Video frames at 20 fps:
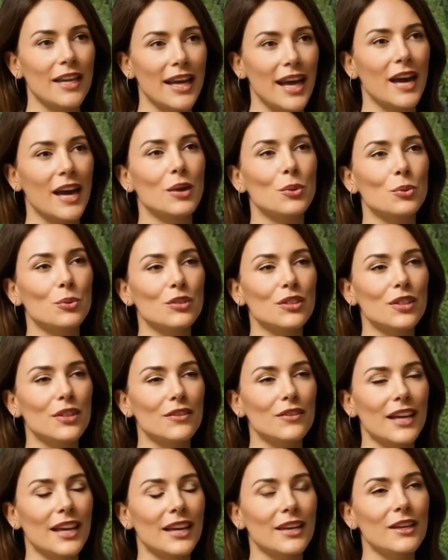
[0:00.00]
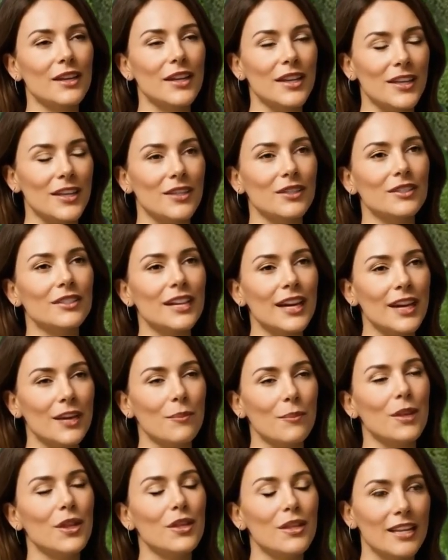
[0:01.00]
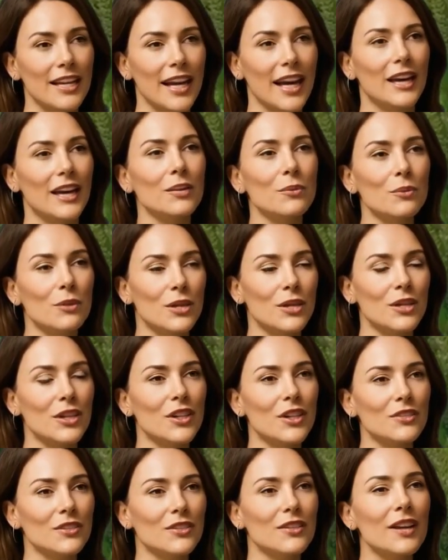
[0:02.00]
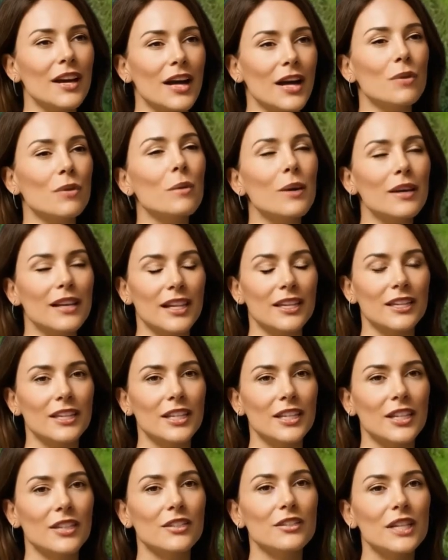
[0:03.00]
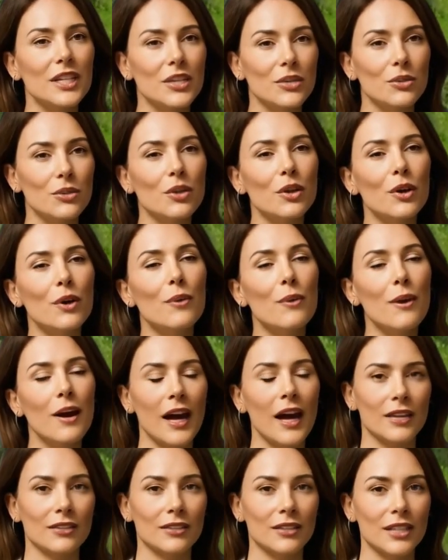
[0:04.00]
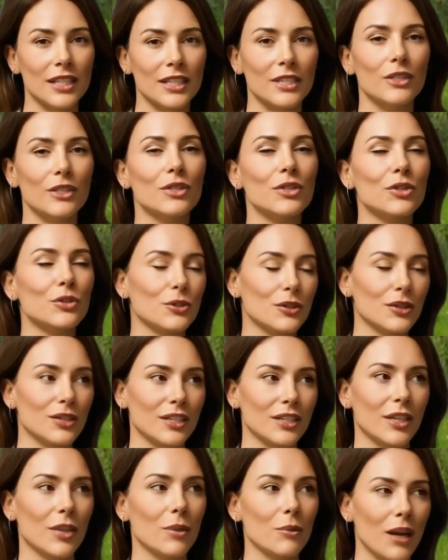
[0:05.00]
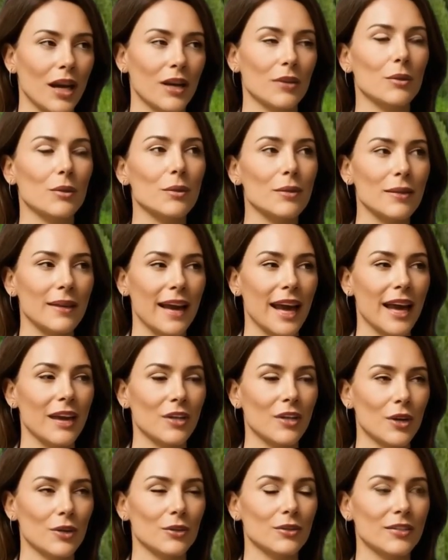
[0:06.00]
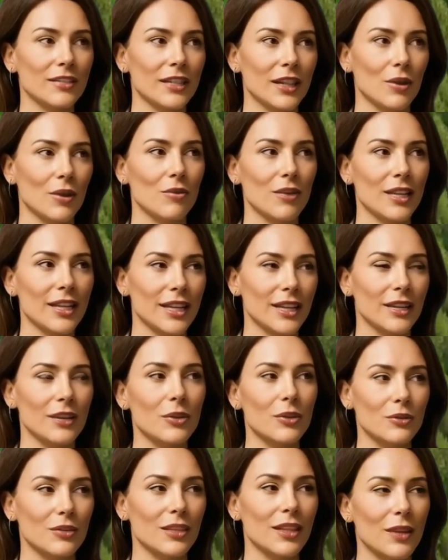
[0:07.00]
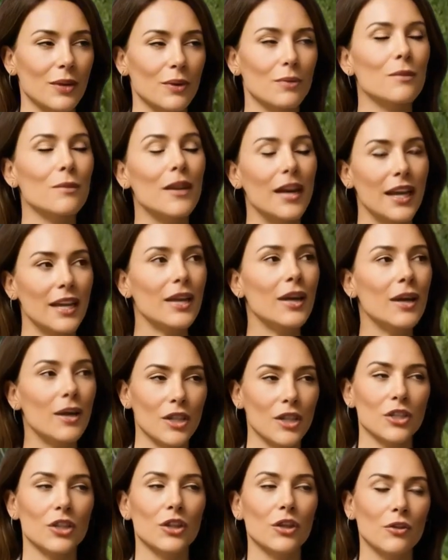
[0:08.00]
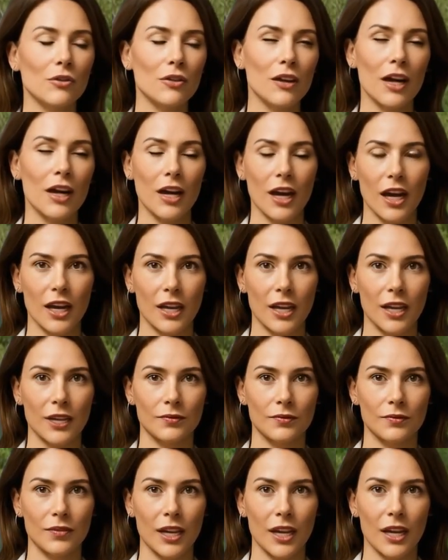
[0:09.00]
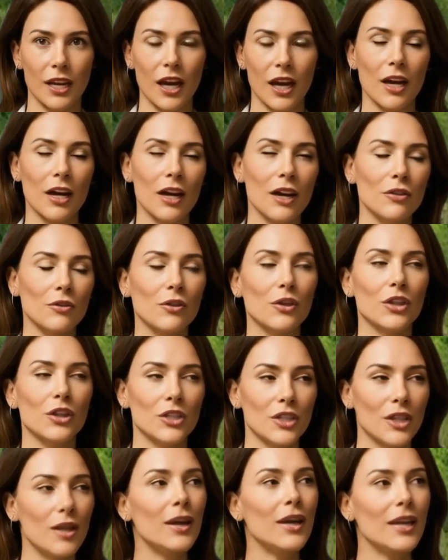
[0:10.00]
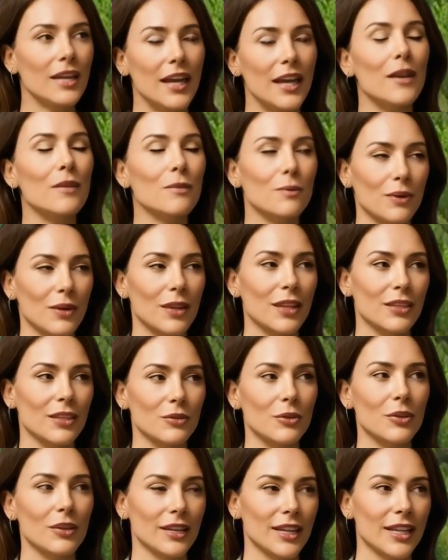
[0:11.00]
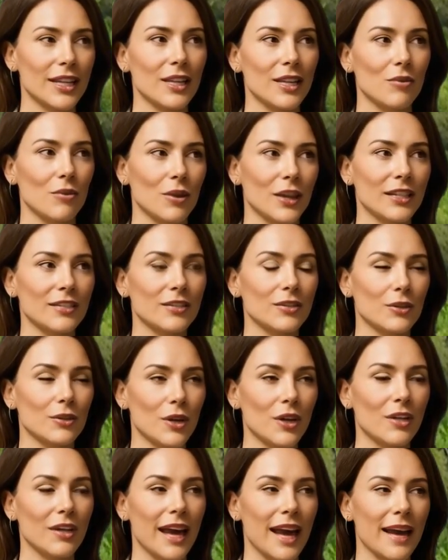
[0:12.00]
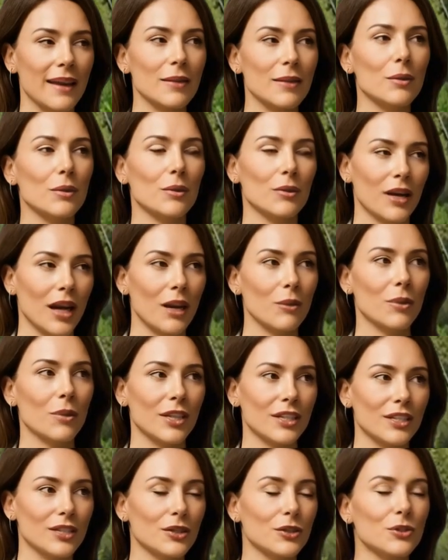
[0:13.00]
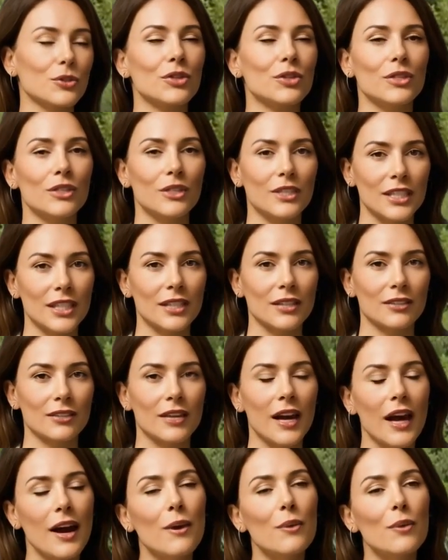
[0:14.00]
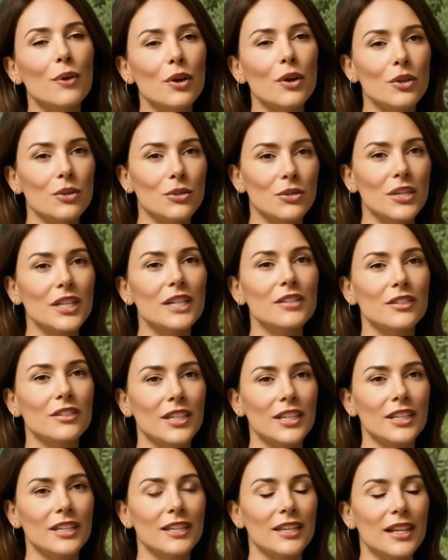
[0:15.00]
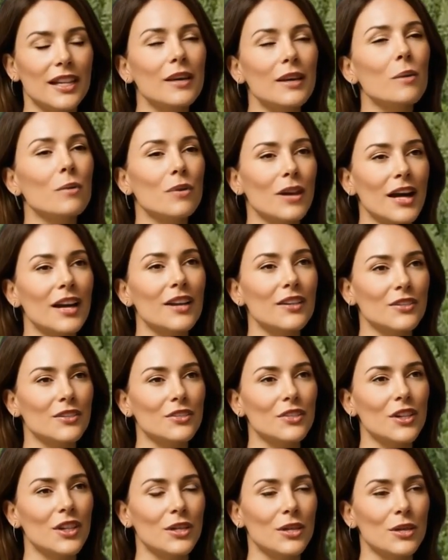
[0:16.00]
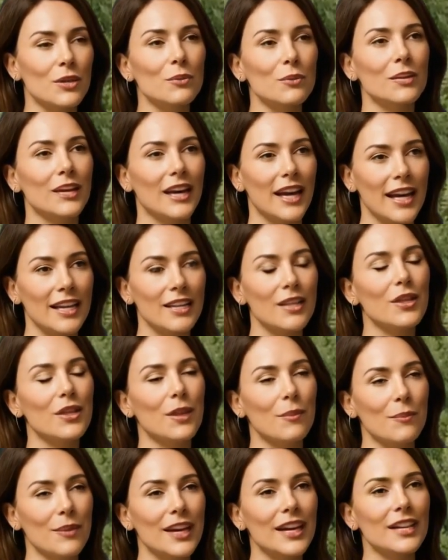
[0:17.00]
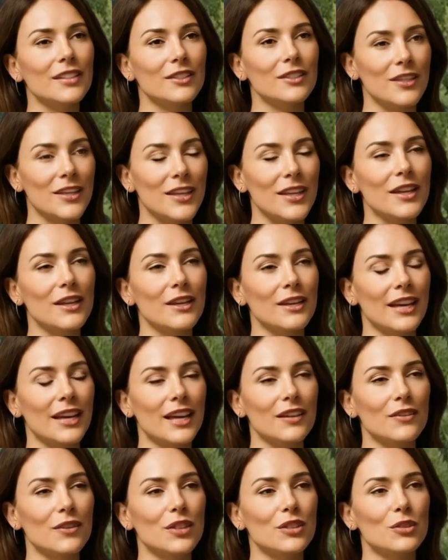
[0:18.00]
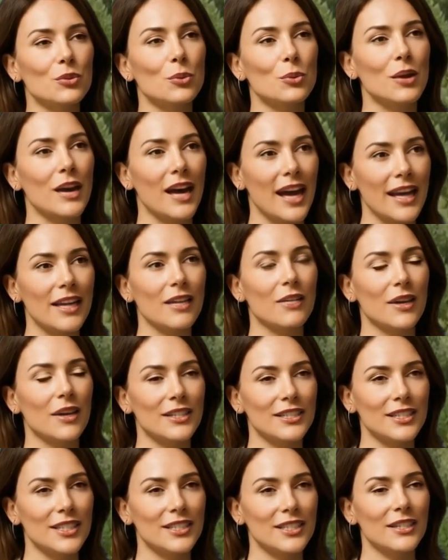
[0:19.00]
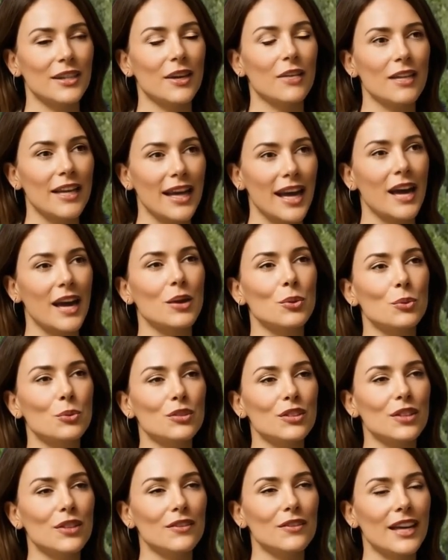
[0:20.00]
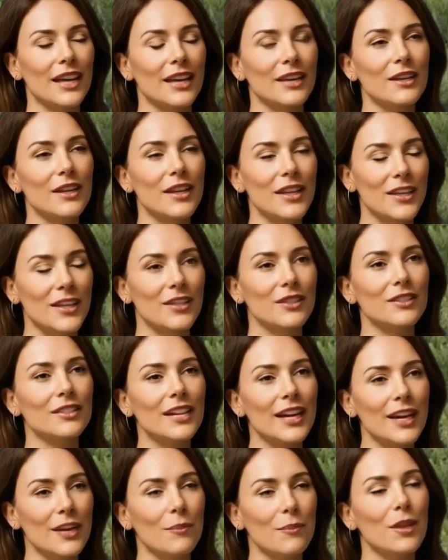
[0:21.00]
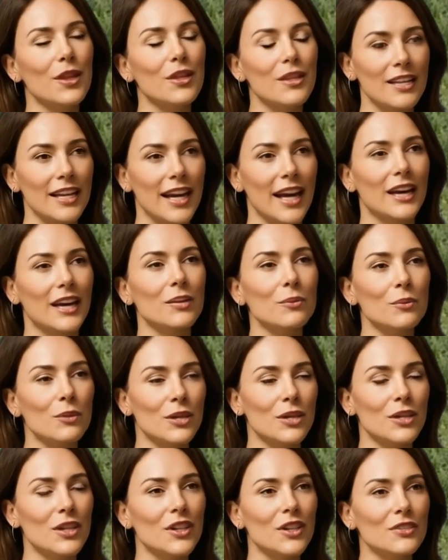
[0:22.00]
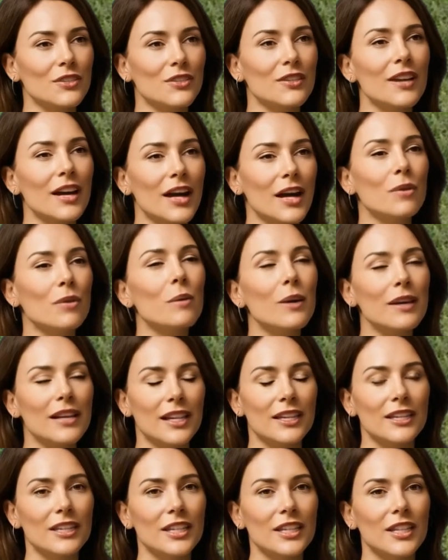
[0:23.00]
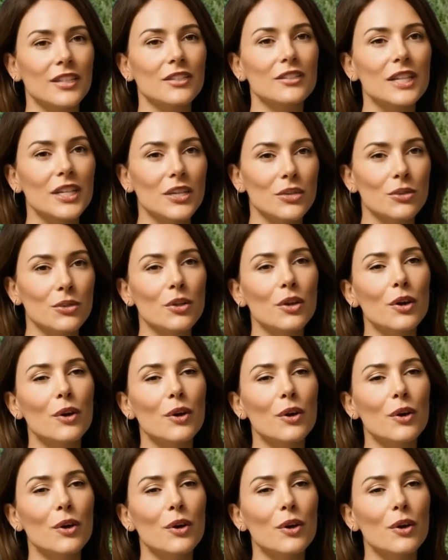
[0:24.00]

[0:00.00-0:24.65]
a foundation that lasts. You can practice every technique we've discussed, but if your daily habits are working against your body, the results won't last. That's why this final technique isn't about what you do once or twice a week. It's about the small, consistent choices you make every day that either support or sabotage your sexual health. And for men over 60, these choices matter more than ever. Let's start with nutrition.